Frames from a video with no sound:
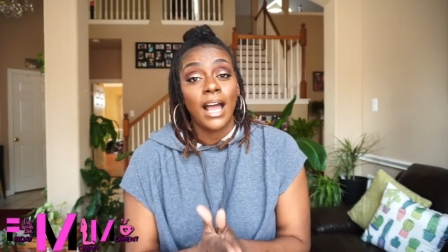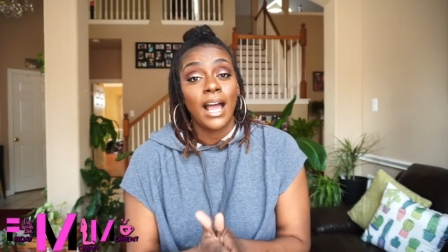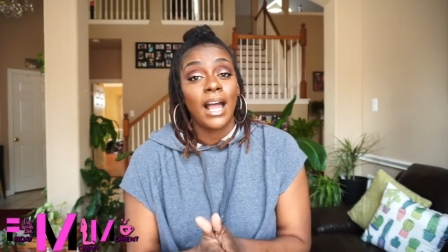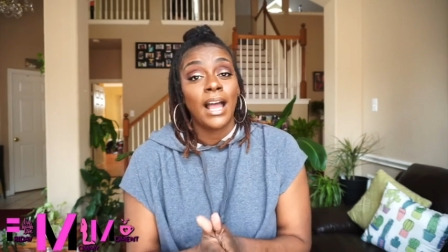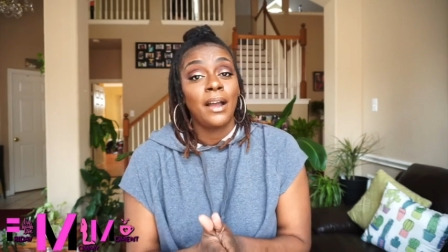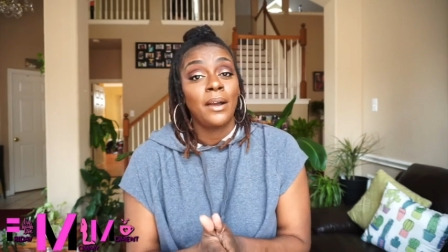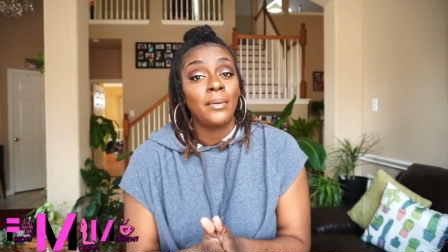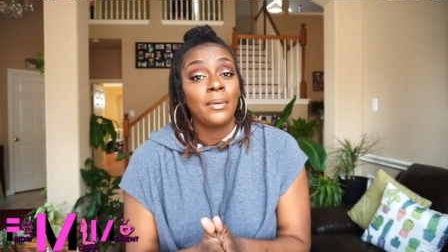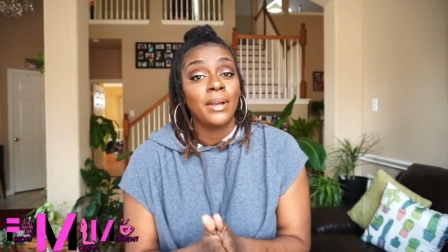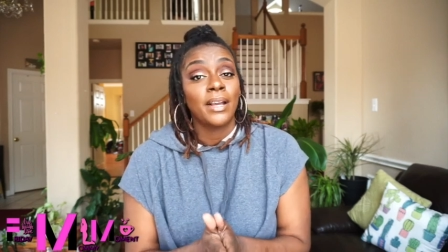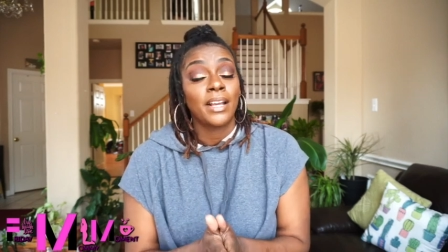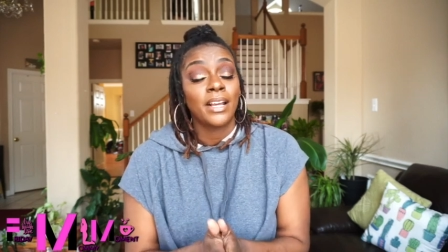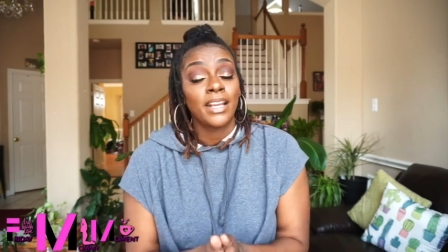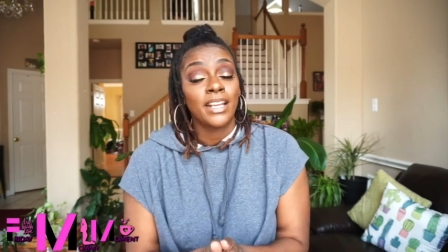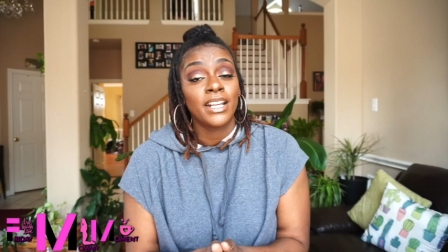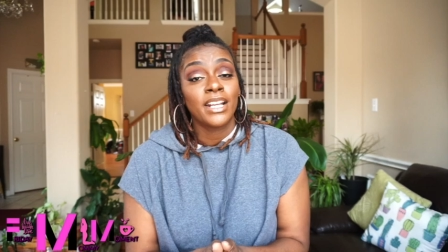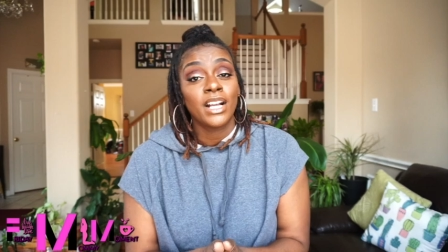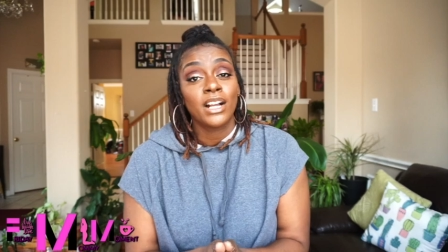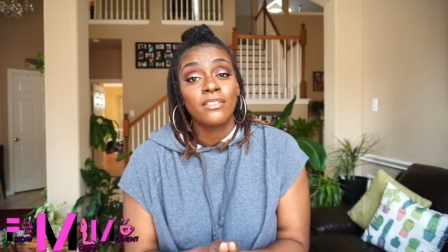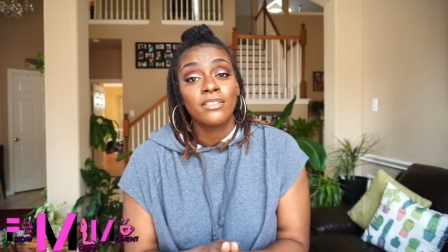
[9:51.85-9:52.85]
I would
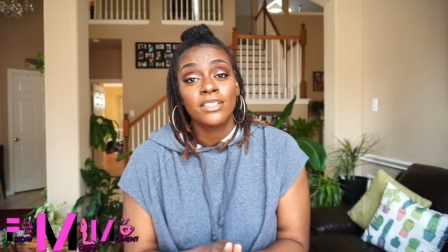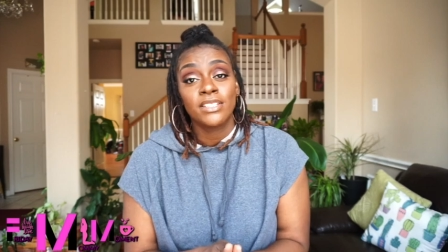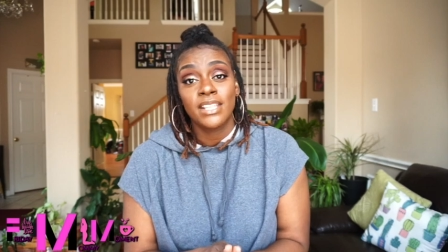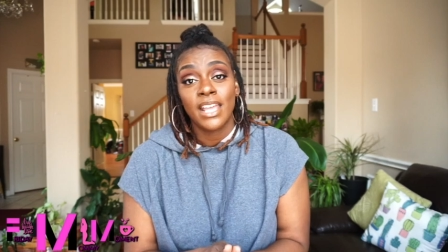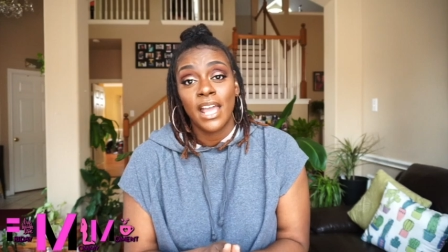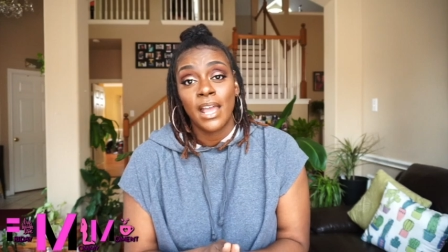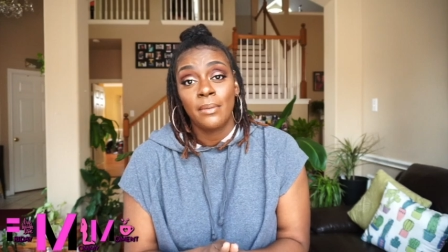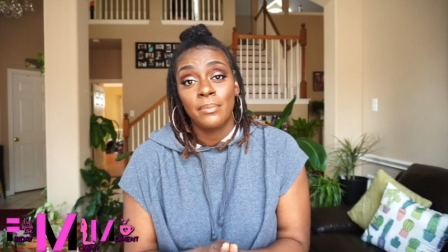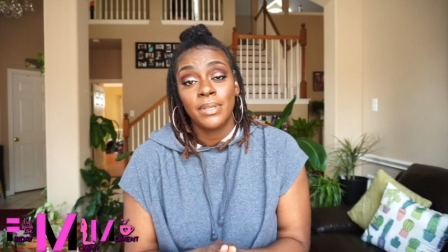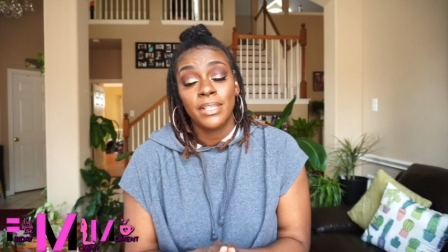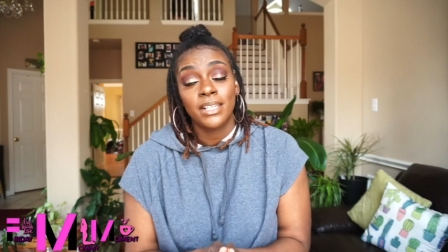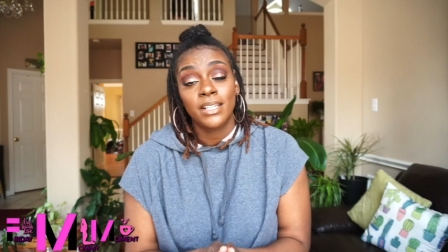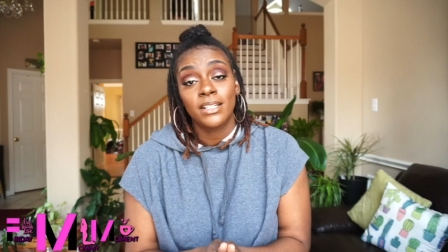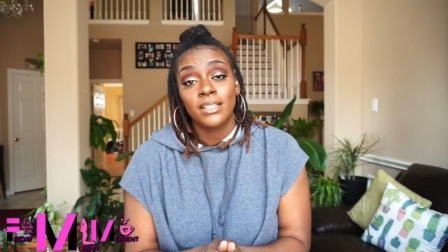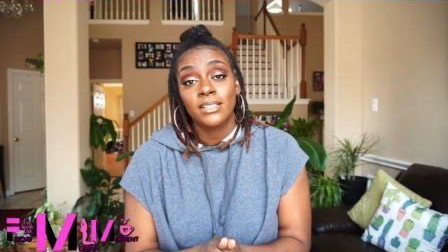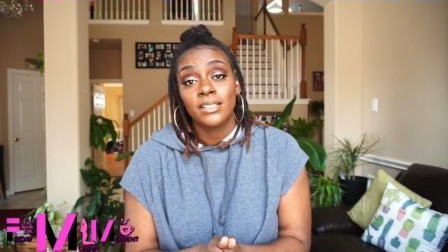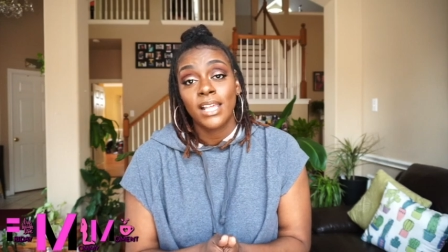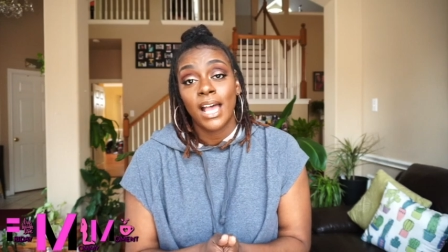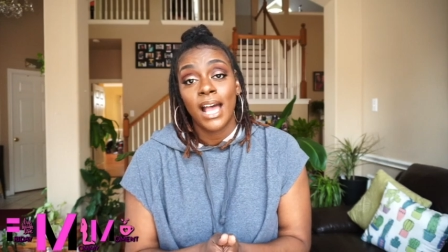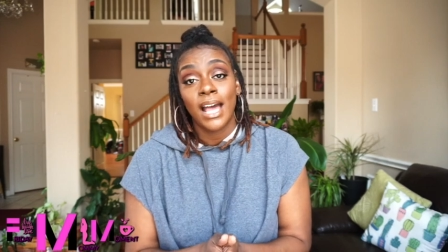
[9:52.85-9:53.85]
encourage that
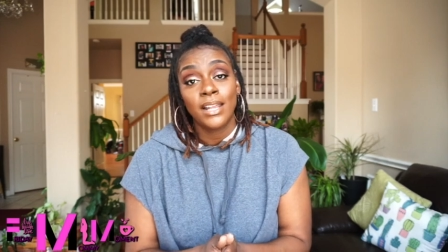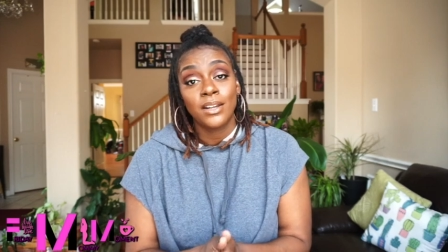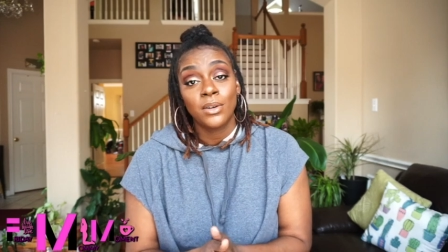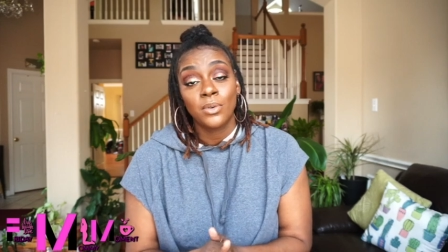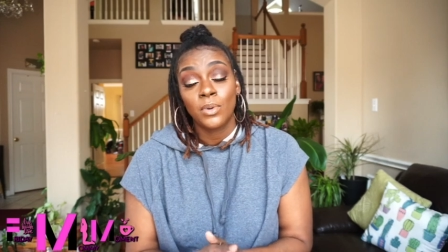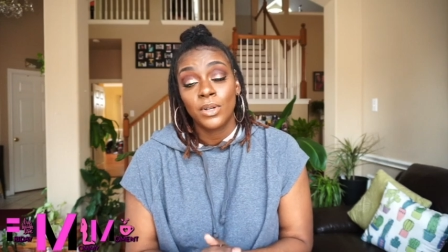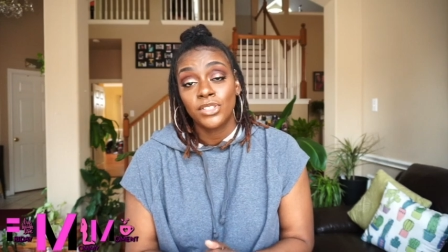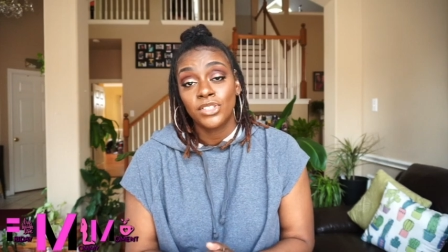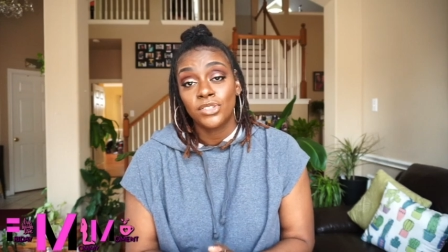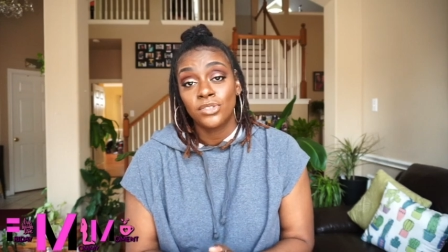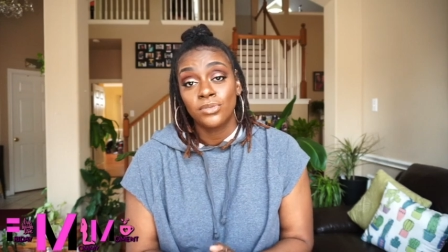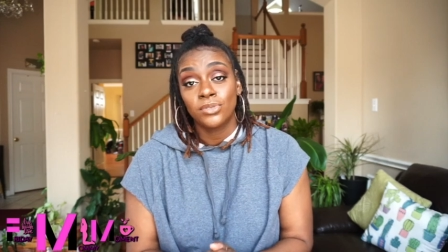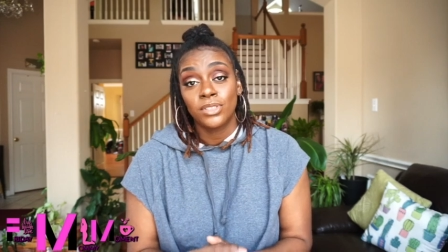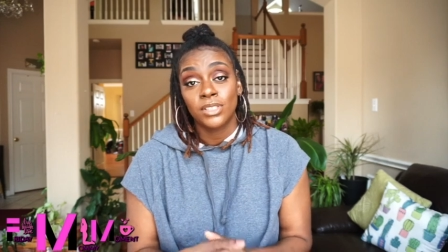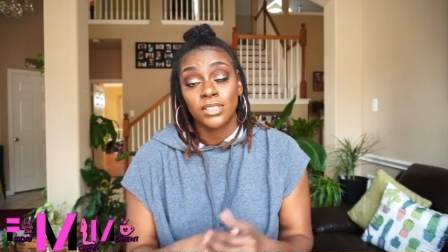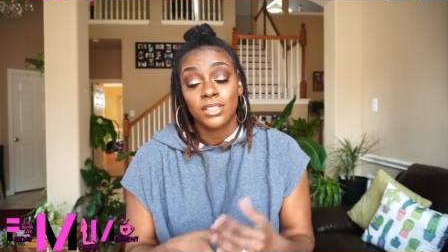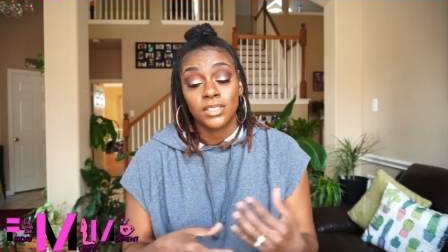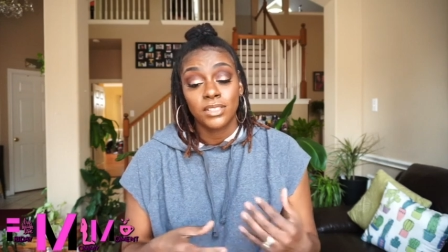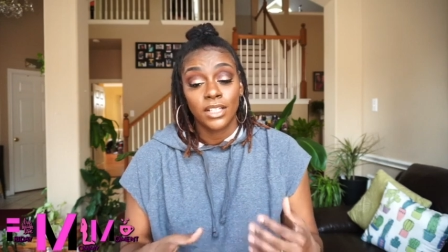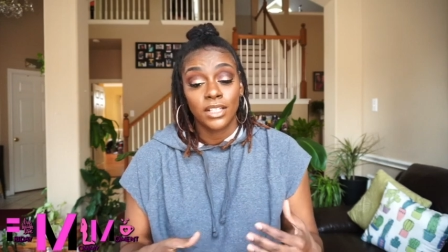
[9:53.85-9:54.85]
because I don't want you
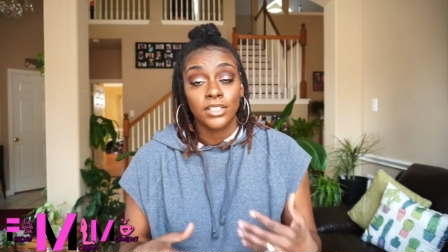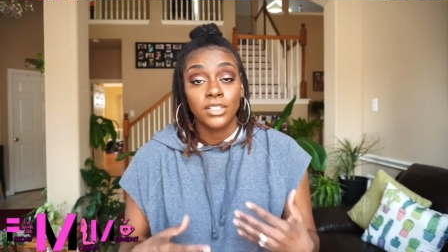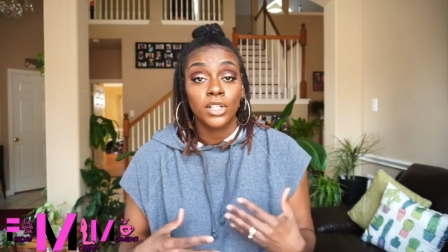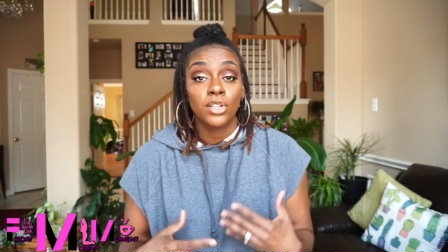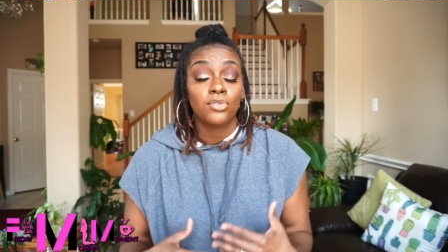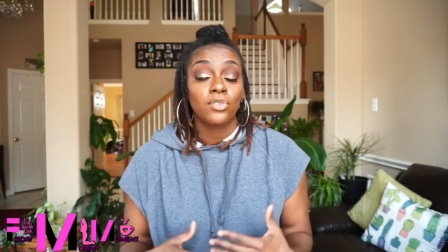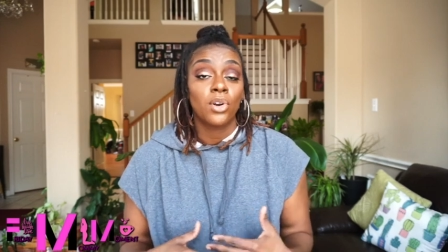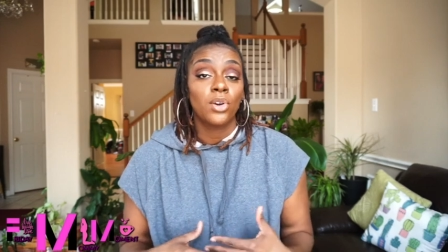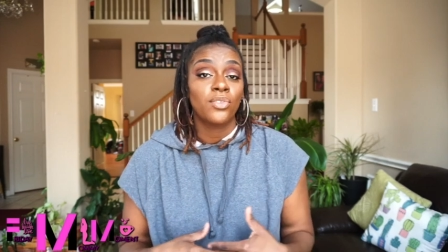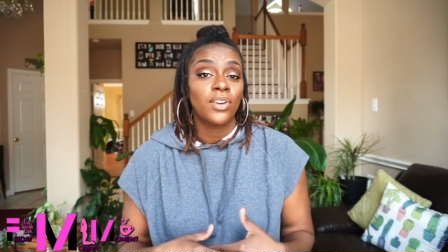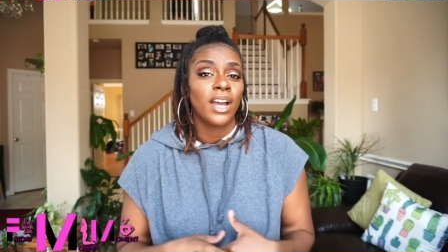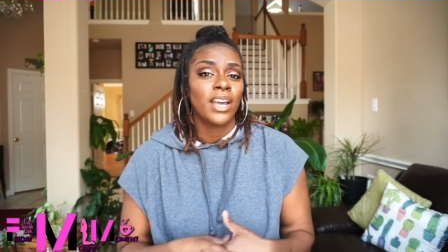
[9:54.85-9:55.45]
to stunt your growth.